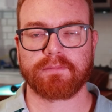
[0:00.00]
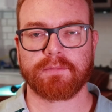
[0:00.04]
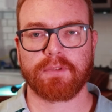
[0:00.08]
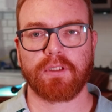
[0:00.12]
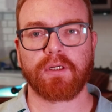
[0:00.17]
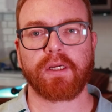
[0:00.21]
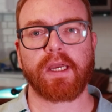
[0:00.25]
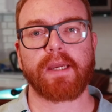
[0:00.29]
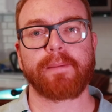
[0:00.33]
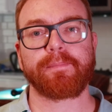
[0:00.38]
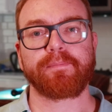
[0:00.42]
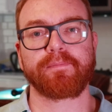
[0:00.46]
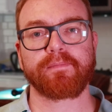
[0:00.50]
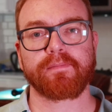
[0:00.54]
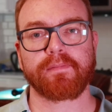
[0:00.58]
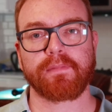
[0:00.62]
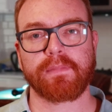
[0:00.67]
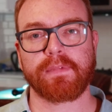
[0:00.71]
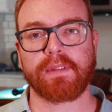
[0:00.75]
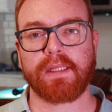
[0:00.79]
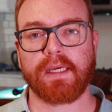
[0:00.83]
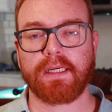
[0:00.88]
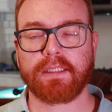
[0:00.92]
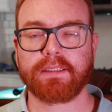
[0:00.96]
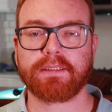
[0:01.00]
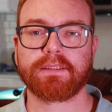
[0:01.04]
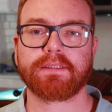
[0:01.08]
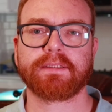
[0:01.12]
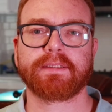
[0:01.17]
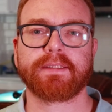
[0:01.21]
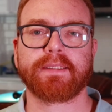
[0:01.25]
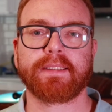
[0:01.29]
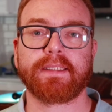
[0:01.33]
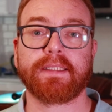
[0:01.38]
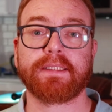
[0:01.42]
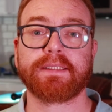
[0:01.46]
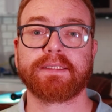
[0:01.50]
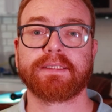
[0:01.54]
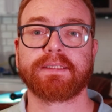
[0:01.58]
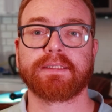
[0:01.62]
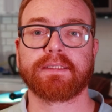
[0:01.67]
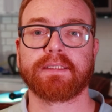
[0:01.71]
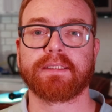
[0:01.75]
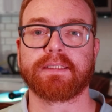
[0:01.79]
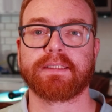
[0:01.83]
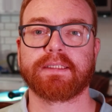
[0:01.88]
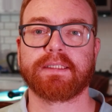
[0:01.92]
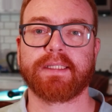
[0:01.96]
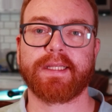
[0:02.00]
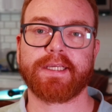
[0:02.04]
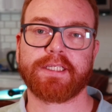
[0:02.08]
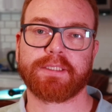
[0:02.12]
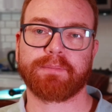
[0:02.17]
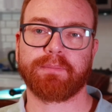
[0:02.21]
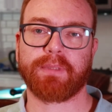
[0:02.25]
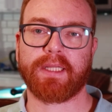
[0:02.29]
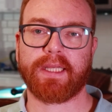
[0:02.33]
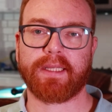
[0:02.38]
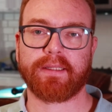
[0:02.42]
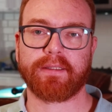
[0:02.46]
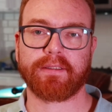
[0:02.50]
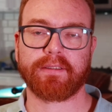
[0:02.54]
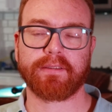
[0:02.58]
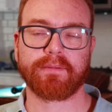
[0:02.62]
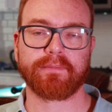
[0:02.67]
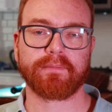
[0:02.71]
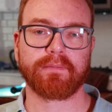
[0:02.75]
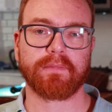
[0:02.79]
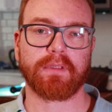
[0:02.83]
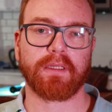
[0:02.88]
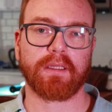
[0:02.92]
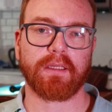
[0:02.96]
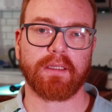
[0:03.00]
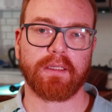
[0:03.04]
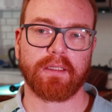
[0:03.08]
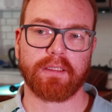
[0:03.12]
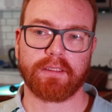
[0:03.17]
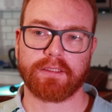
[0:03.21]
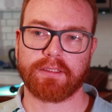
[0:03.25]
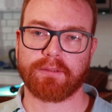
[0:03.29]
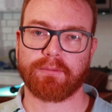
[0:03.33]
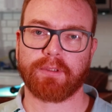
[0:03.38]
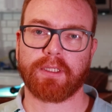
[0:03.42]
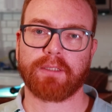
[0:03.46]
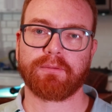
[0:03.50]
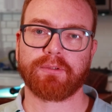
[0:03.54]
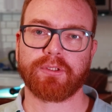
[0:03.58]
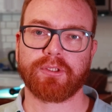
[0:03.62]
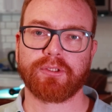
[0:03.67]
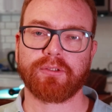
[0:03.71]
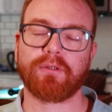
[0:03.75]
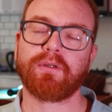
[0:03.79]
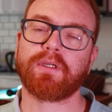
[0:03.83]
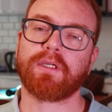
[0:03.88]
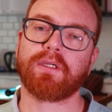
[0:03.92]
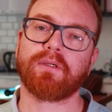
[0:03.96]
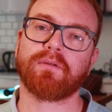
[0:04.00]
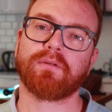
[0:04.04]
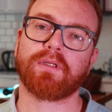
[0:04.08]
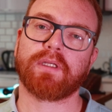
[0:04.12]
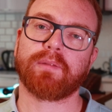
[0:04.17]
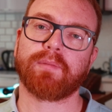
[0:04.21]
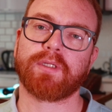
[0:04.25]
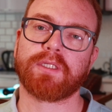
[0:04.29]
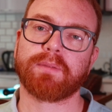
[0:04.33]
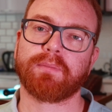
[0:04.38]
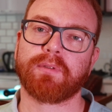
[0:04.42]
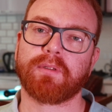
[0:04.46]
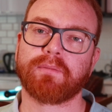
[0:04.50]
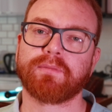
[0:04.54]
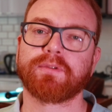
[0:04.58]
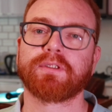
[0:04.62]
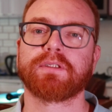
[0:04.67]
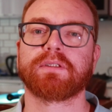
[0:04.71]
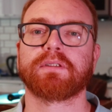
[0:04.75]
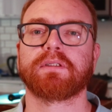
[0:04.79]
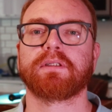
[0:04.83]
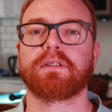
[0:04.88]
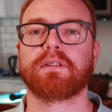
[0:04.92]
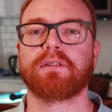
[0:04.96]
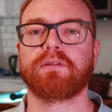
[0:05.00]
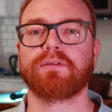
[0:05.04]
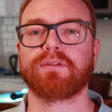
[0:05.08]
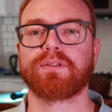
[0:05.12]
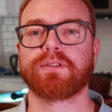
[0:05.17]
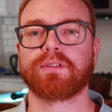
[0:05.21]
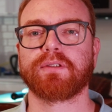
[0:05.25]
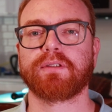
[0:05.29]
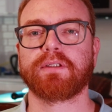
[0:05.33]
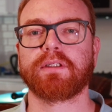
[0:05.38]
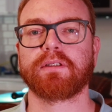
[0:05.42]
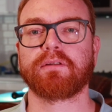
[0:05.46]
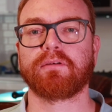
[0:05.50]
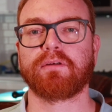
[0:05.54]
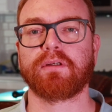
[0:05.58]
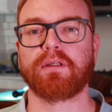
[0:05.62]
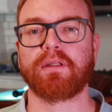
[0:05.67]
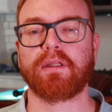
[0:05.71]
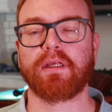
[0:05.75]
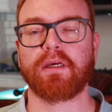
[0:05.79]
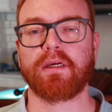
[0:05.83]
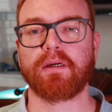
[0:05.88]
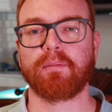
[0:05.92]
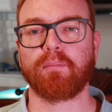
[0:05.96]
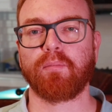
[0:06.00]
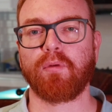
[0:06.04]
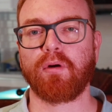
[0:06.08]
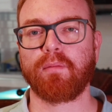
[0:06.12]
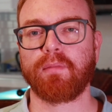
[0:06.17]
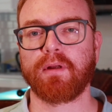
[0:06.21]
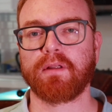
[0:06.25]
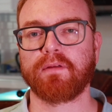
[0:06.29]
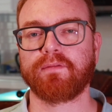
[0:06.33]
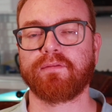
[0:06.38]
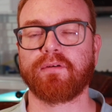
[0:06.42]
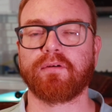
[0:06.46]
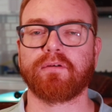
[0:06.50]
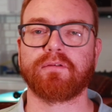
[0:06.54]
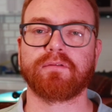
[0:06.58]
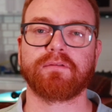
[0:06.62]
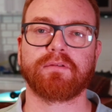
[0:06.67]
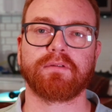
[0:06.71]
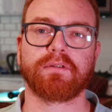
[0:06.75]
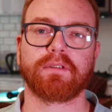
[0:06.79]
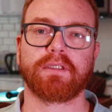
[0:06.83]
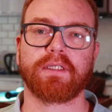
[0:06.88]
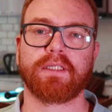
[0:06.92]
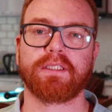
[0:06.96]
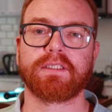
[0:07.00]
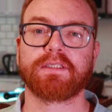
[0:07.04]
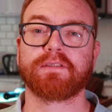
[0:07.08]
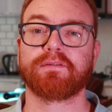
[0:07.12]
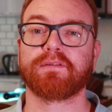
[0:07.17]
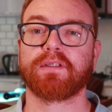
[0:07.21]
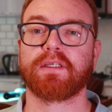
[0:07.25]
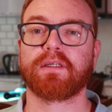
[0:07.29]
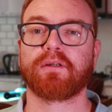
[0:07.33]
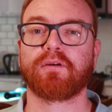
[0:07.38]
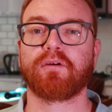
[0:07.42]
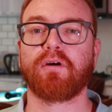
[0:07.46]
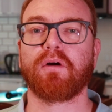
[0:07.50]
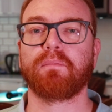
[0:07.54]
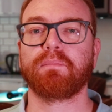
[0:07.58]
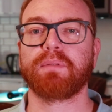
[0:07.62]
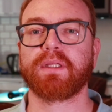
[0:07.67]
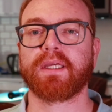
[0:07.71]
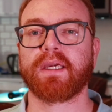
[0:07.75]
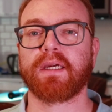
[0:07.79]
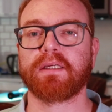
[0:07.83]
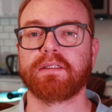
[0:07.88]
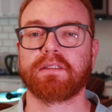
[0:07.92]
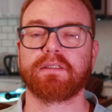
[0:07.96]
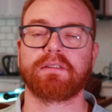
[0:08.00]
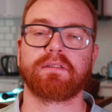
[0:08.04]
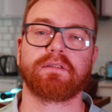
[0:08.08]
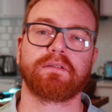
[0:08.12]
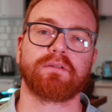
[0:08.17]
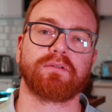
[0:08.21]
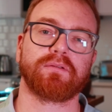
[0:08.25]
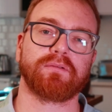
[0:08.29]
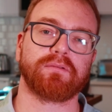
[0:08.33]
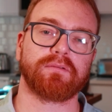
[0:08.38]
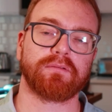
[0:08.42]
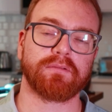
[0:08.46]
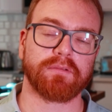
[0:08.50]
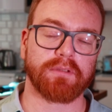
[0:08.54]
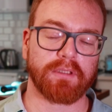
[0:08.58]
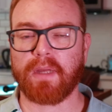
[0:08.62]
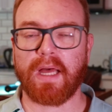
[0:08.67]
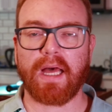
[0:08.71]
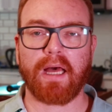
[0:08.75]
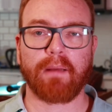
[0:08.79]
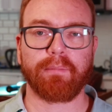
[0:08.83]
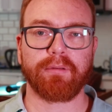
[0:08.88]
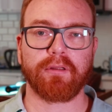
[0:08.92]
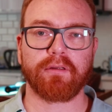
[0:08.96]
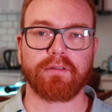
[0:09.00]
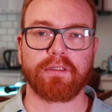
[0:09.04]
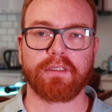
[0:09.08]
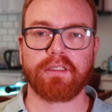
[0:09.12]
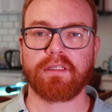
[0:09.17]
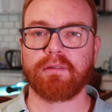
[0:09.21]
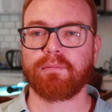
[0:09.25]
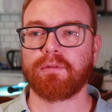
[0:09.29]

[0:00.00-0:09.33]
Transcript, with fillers: Okay, next is slash blend. So when I was showing you image prompts, you saw that on a mobile phone, it's very complicated to upload an